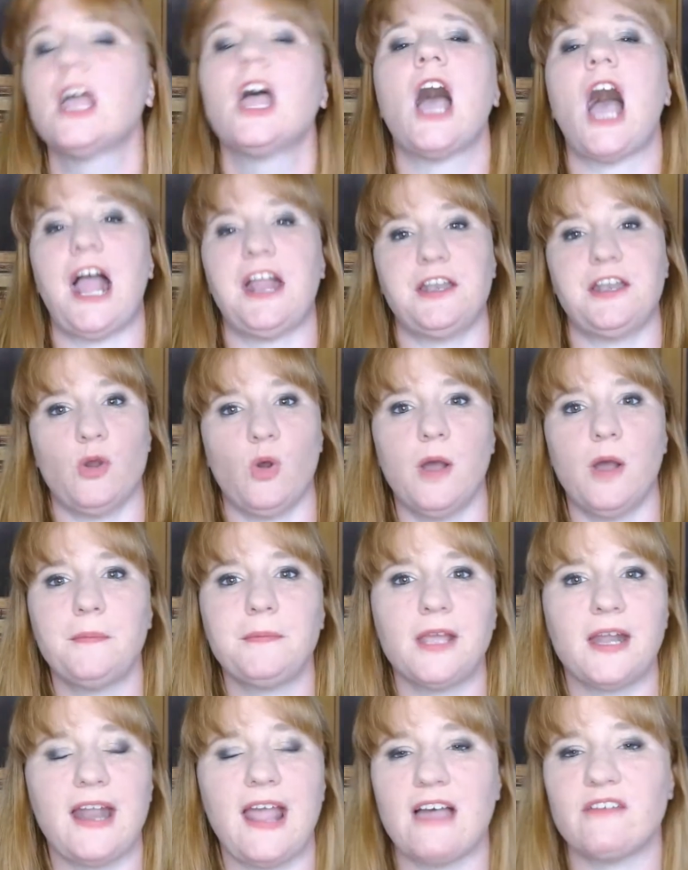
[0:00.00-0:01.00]
I know I'm
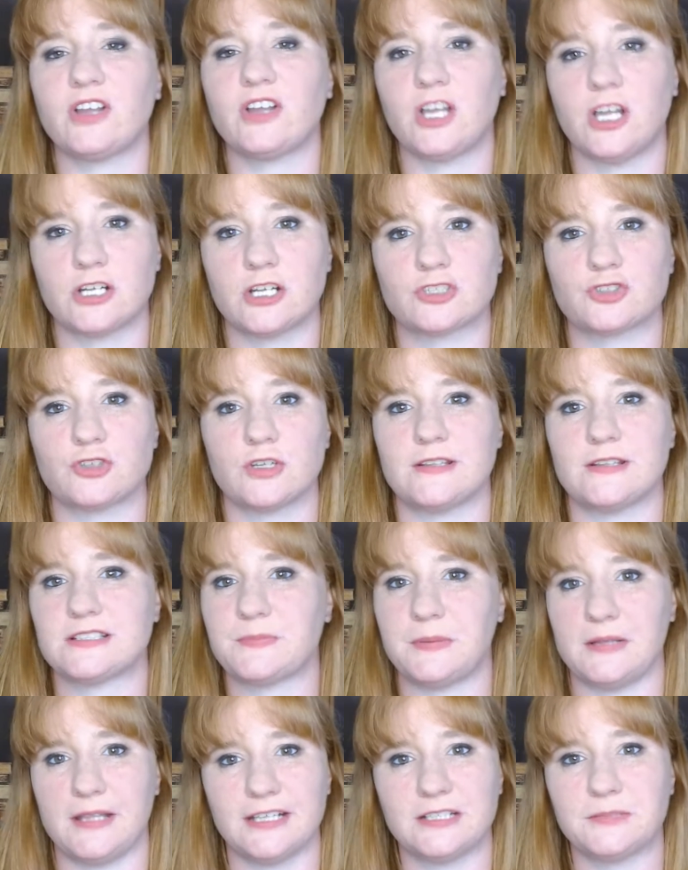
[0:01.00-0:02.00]
going to have a country that's
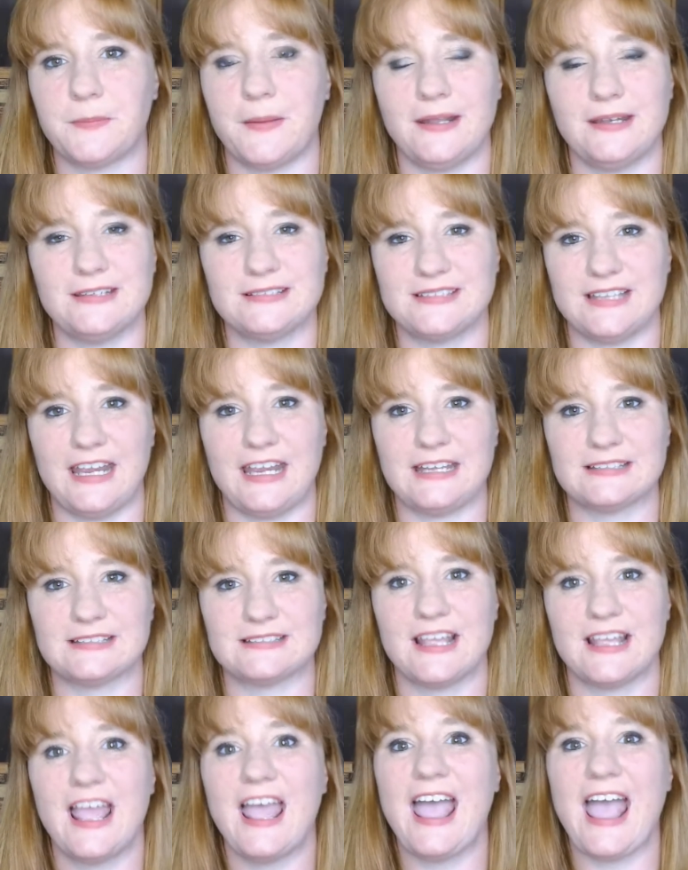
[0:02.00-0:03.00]
plagued by disease,
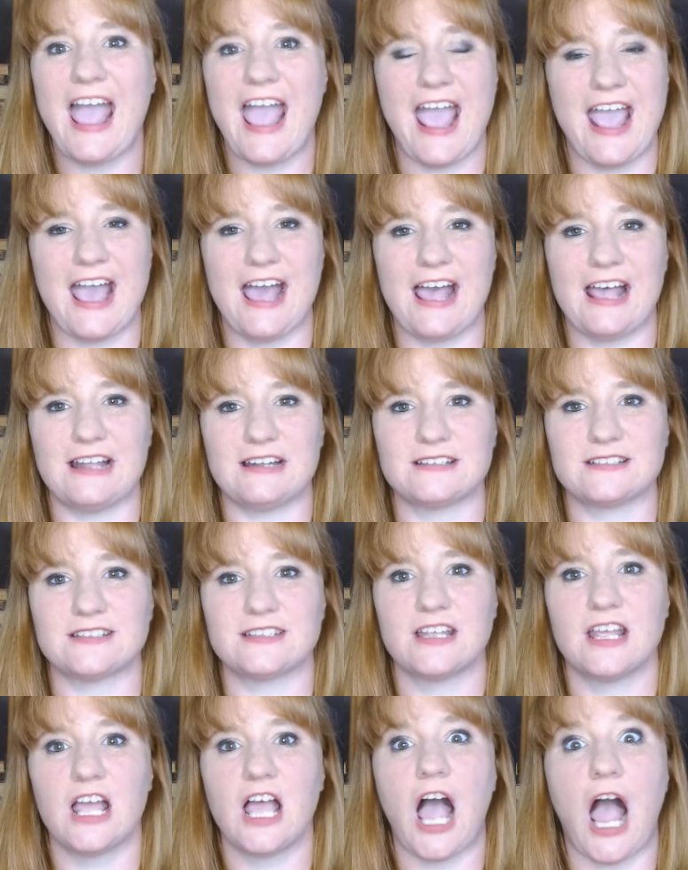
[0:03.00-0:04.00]
and
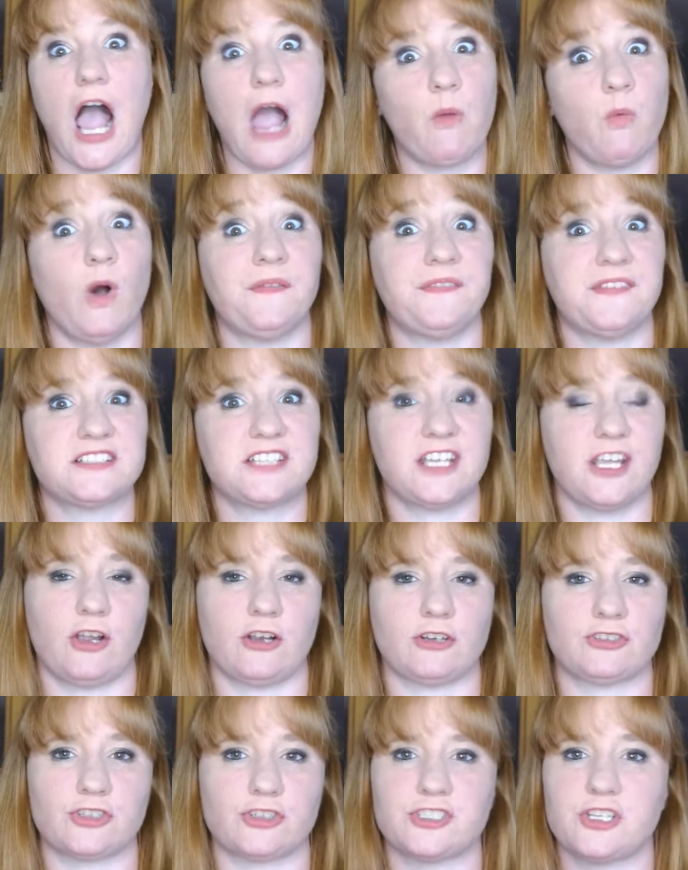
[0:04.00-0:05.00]
I want this
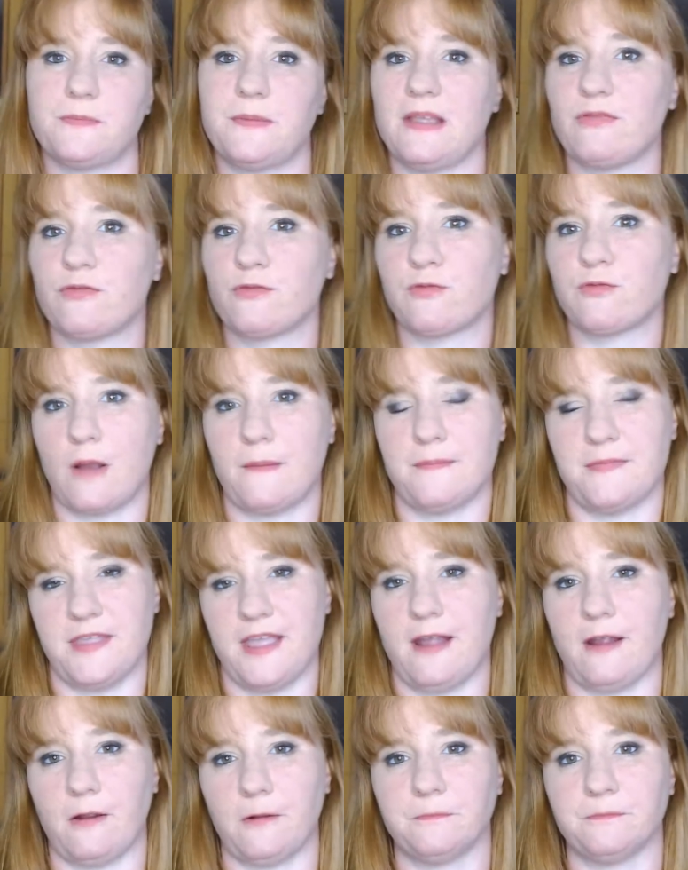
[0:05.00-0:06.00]
character to be from
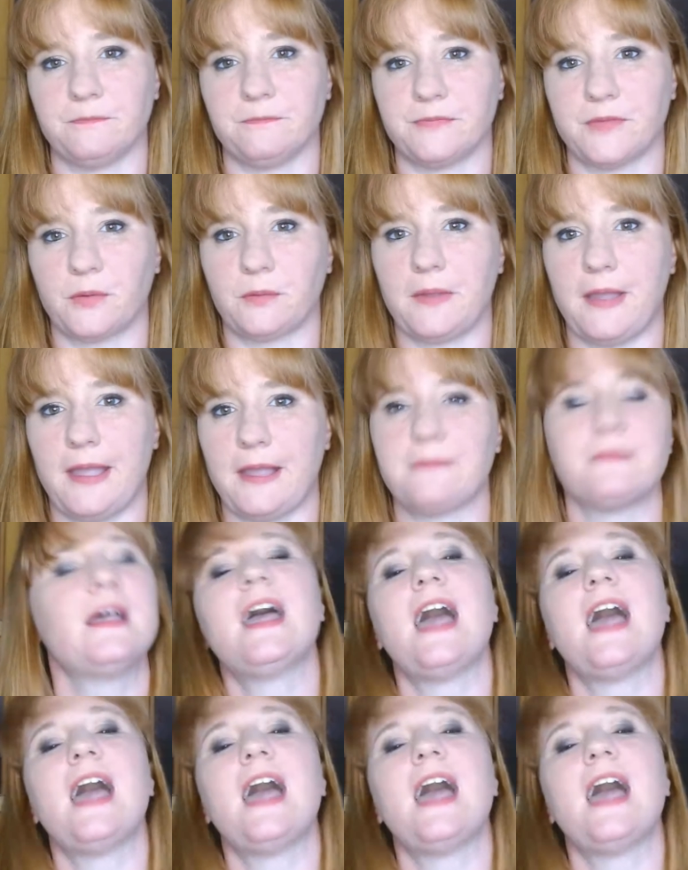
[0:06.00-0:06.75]
there, okay?